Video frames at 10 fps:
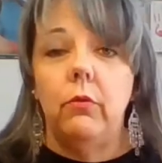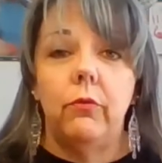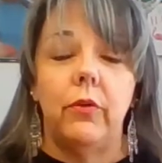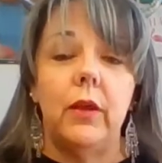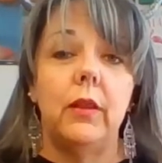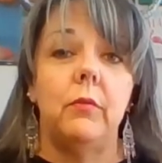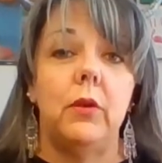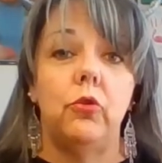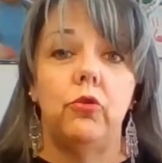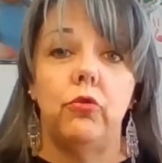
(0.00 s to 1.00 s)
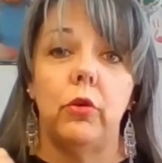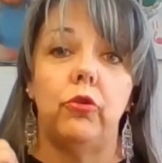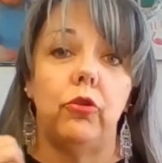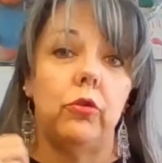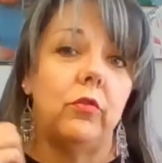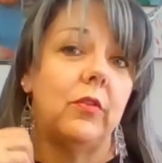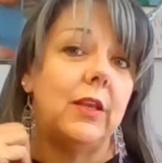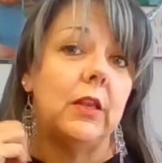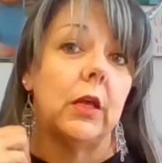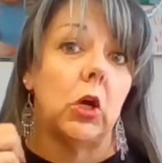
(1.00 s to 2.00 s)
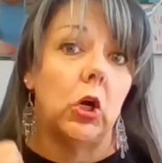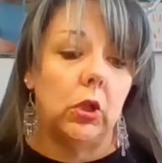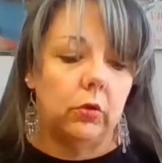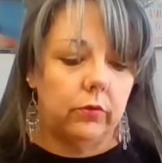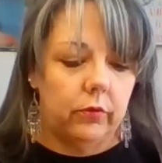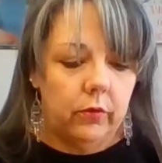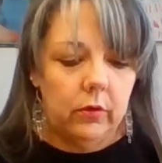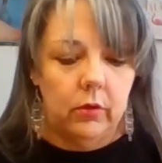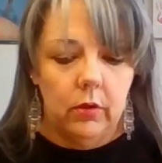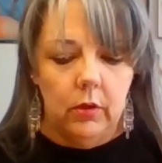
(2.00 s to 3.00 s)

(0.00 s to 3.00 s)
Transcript: You will find them in your dress shirts in the colors.